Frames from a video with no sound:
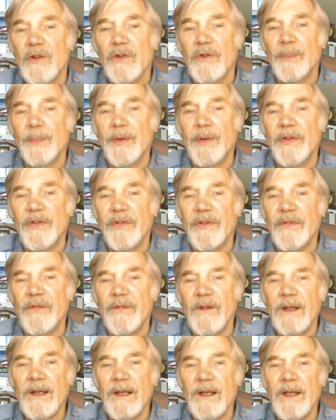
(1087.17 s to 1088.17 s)

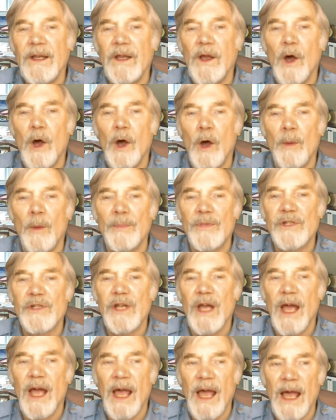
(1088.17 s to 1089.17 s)
specifically opt
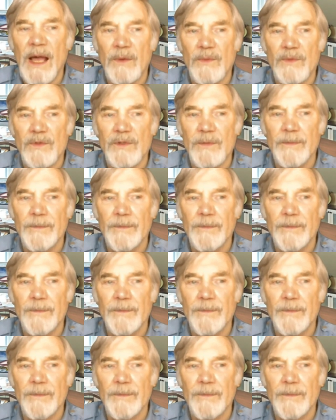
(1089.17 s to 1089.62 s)
out.